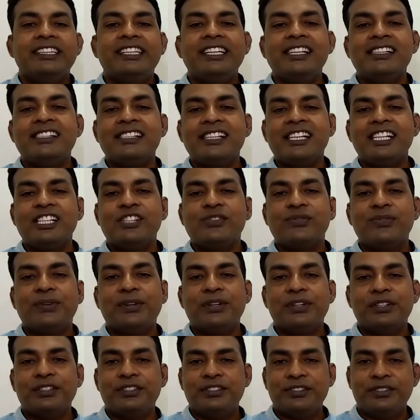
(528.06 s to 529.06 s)
This is
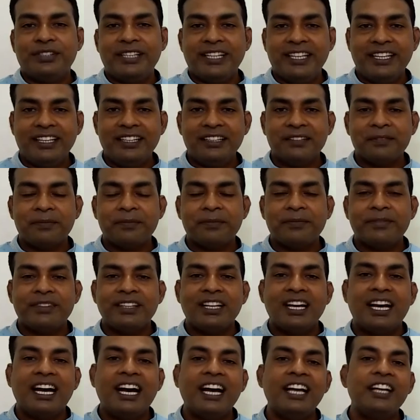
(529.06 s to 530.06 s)
for today.
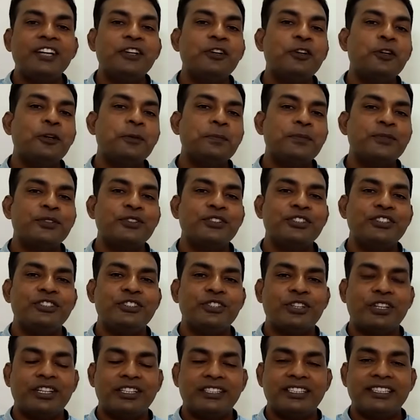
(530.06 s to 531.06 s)
I hope you
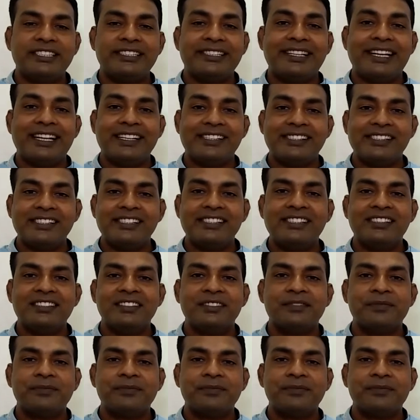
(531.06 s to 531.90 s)
enjoyed this lesson.